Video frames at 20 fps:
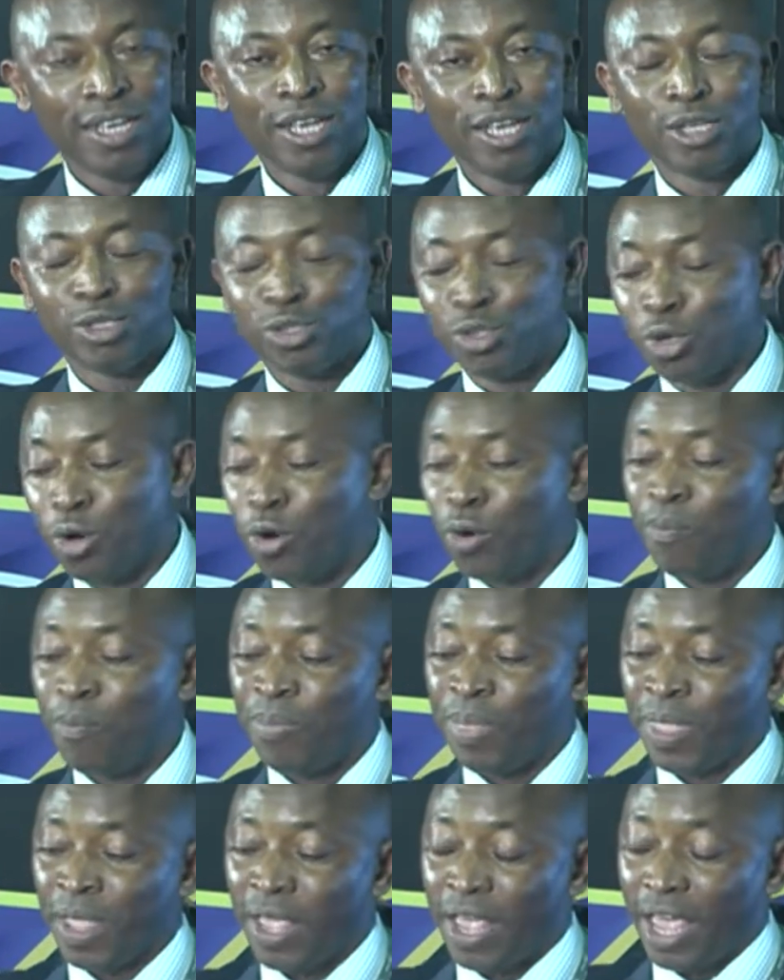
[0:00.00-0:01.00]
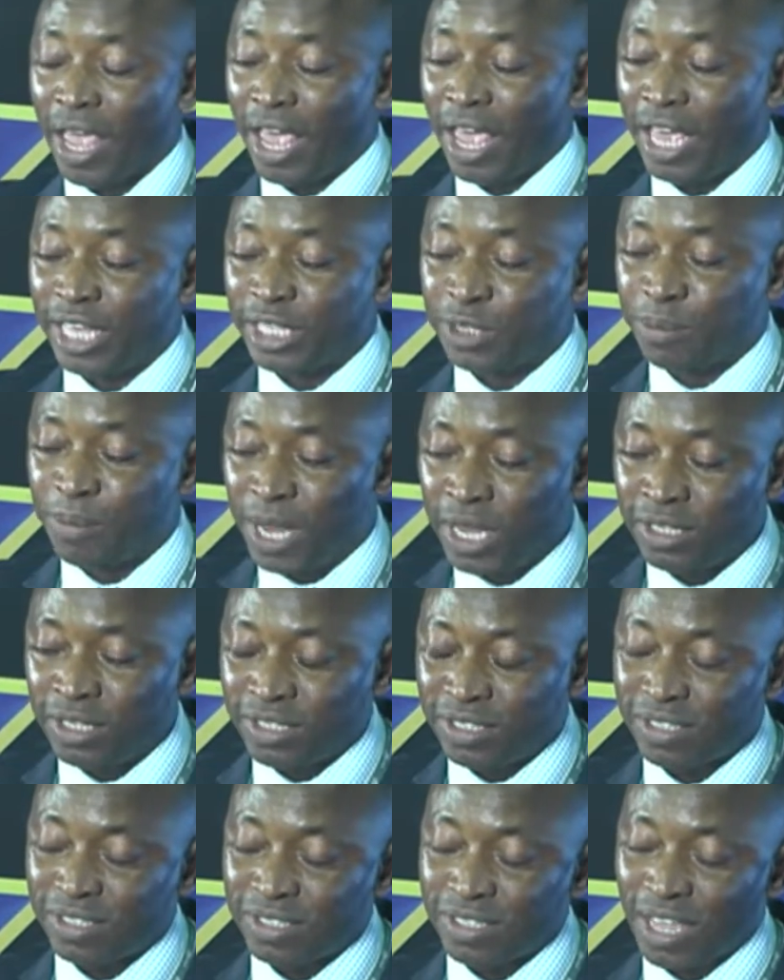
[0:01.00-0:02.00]
So, it
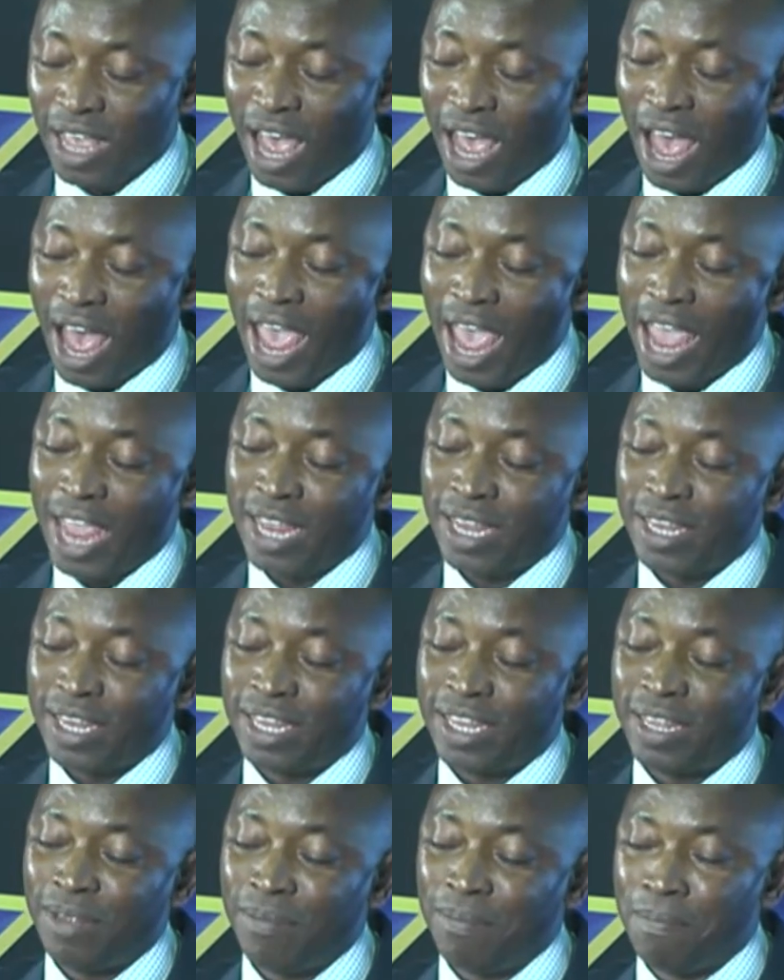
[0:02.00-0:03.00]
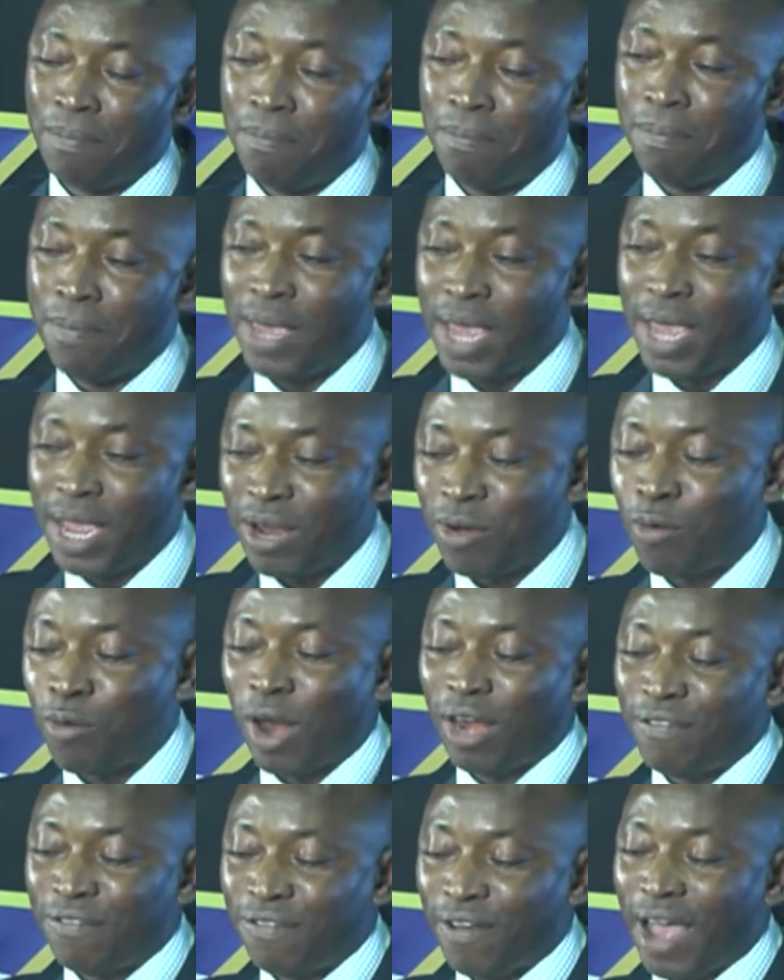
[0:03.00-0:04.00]
means I may
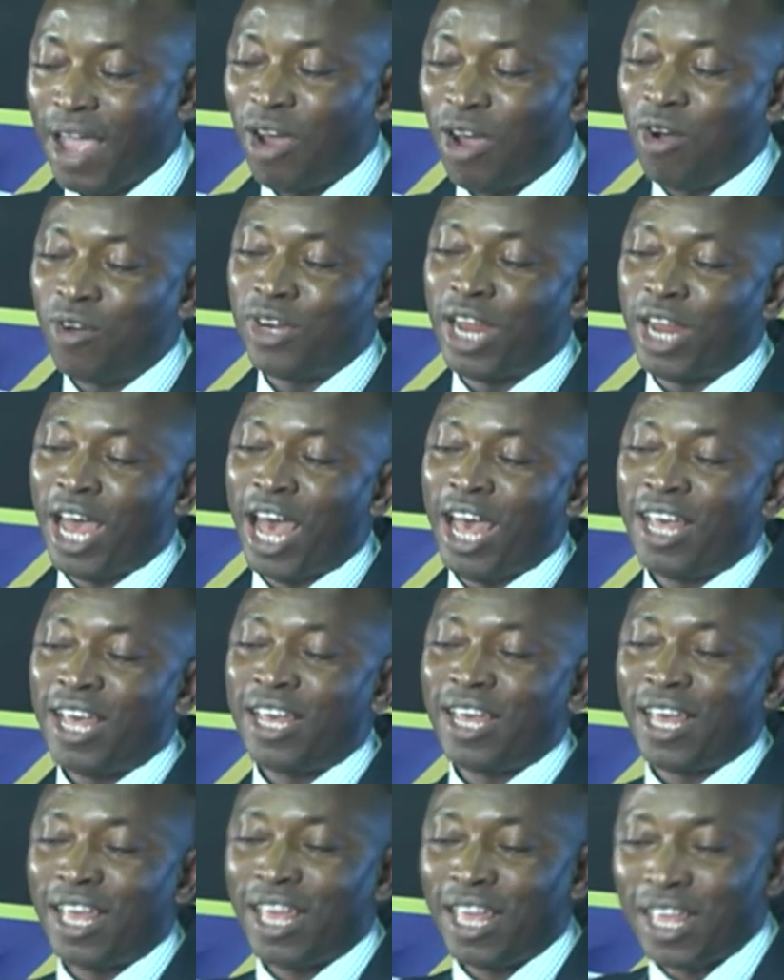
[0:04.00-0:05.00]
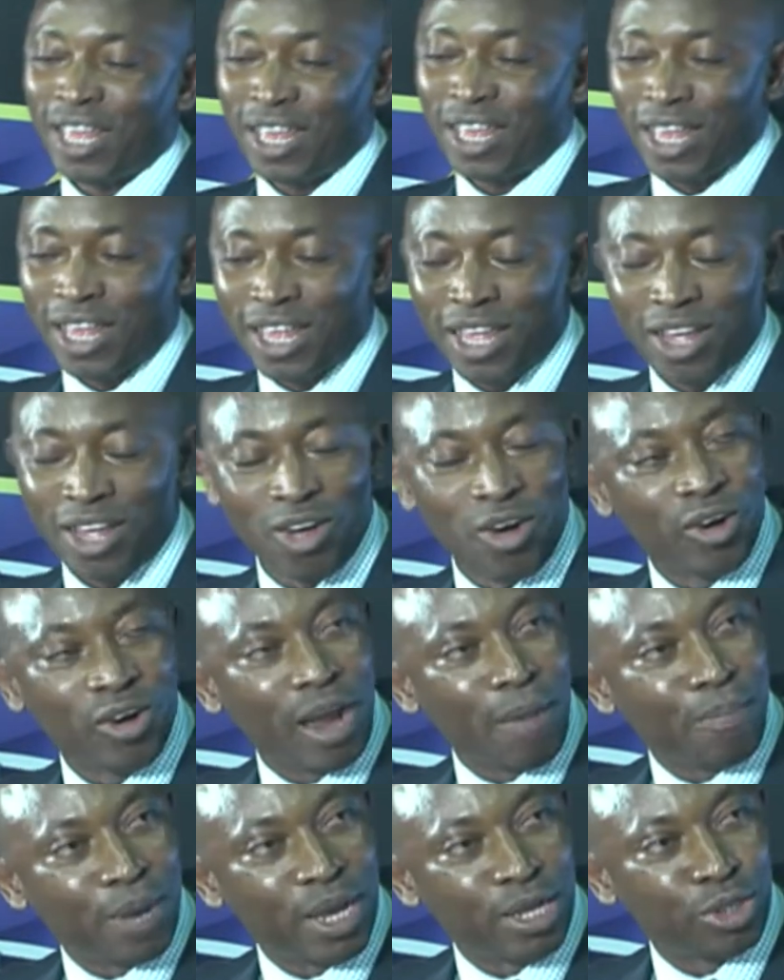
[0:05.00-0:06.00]
qualify under
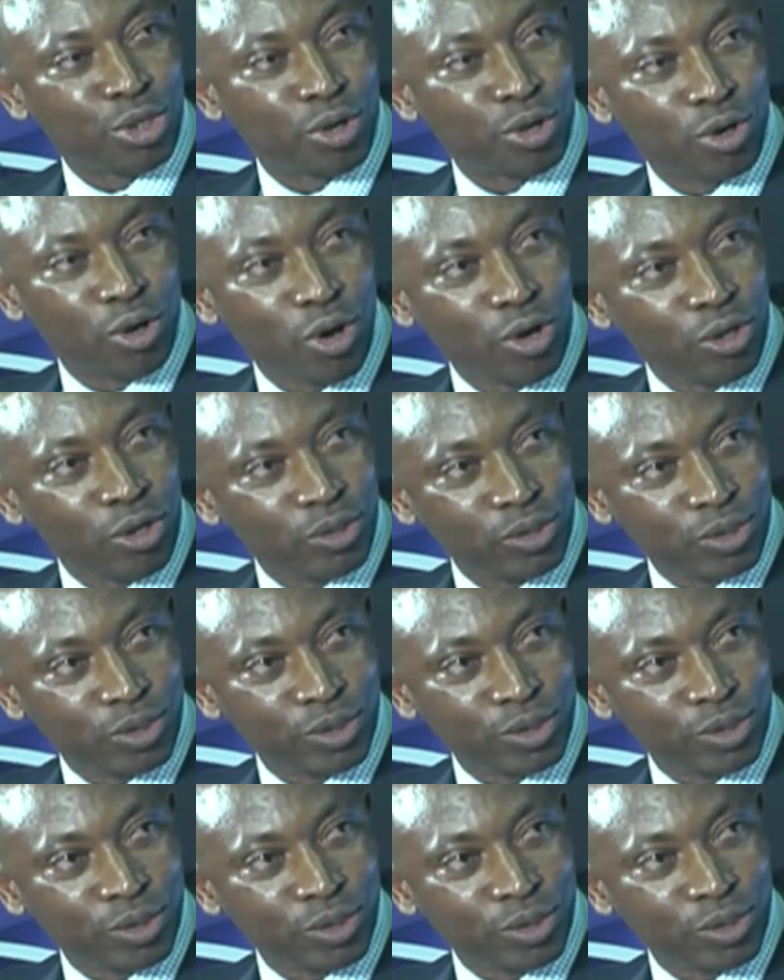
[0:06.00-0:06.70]
other pension laws